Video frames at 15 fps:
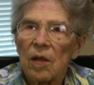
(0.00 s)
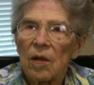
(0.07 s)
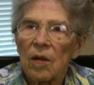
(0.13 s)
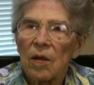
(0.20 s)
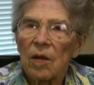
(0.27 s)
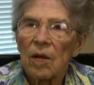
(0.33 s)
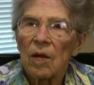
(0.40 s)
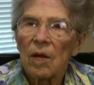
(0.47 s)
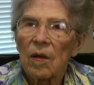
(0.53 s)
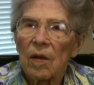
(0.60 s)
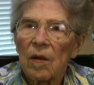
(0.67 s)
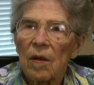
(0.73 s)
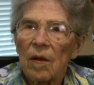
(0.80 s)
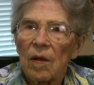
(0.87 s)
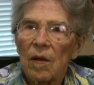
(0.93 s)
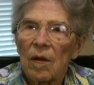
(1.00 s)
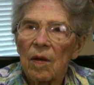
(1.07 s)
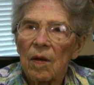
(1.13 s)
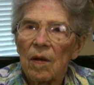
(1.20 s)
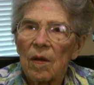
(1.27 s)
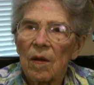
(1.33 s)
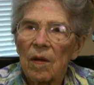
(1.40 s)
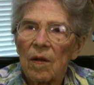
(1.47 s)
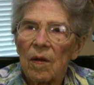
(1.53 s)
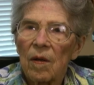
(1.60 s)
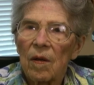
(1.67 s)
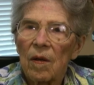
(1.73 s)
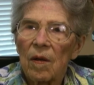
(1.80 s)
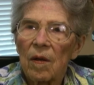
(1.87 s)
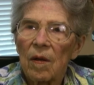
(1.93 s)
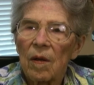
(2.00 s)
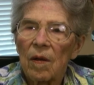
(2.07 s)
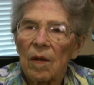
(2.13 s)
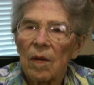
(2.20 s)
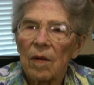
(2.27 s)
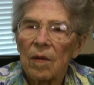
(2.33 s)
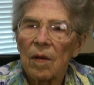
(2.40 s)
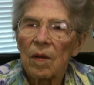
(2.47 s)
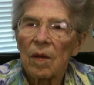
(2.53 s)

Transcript: (no one is talking)